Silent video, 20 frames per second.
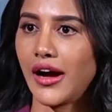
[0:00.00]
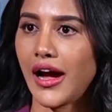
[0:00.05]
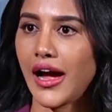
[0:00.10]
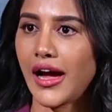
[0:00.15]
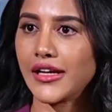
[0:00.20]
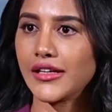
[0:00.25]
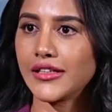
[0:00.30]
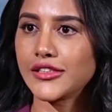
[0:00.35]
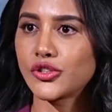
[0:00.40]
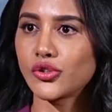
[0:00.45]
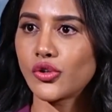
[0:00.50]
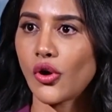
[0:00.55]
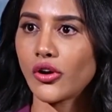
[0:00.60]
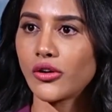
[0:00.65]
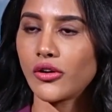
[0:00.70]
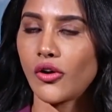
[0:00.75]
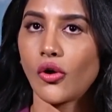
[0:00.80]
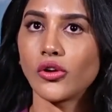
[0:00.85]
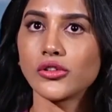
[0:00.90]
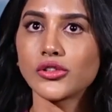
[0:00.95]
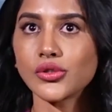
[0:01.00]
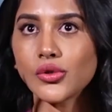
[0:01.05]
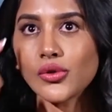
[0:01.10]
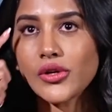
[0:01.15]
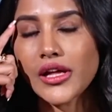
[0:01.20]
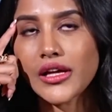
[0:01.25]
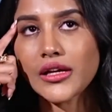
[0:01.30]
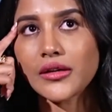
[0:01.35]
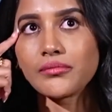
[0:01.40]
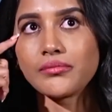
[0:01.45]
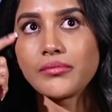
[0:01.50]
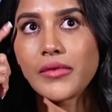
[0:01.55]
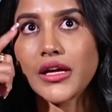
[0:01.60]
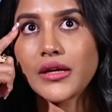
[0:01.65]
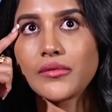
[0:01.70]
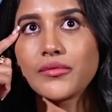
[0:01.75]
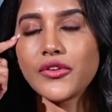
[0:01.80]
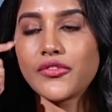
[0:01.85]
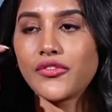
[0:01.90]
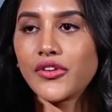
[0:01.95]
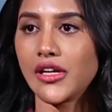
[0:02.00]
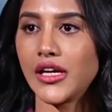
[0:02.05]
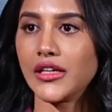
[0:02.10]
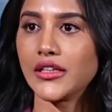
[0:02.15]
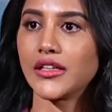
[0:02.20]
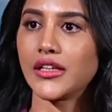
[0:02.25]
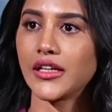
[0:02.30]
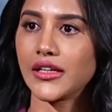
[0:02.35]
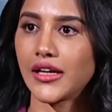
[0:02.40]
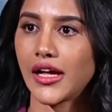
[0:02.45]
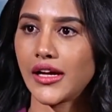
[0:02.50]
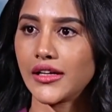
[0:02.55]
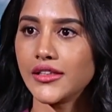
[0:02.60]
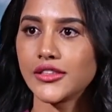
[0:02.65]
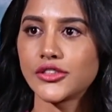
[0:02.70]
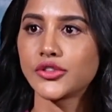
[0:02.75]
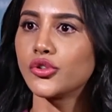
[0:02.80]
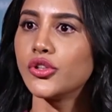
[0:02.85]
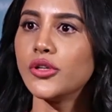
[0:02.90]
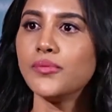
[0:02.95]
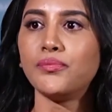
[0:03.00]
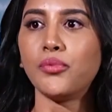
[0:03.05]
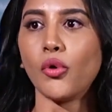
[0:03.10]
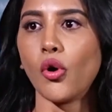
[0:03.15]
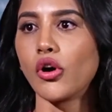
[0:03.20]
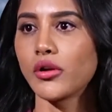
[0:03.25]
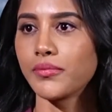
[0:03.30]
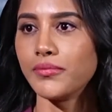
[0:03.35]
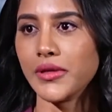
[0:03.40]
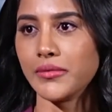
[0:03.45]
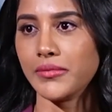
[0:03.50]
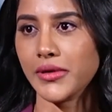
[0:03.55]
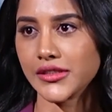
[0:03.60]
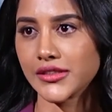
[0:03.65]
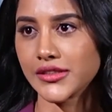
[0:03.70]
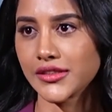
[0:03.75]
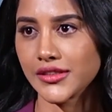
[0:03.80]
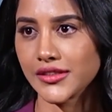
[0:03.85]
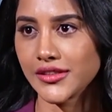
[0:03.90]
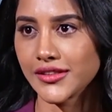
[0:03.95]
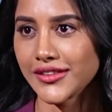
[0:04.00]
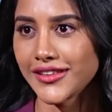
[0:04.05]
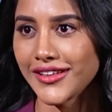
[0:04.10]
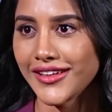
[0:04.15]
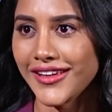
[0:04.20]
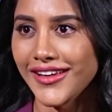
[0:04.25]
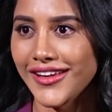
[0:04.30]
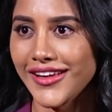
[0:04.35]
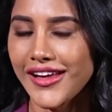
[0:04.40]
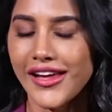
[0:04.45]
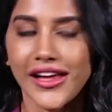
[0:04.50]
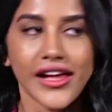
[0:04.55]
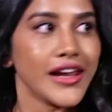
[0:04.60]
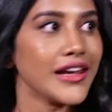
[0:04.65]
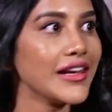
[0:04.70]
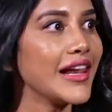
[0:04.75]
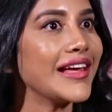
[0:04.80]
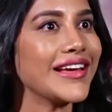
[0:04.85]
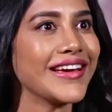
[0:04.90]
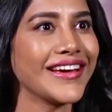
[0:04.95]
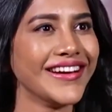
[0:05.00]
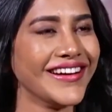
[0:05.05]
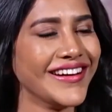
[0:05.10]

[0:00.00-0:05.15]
I, it should also like make me feel entertained. It shouldn't bore me basically. Hmm. like,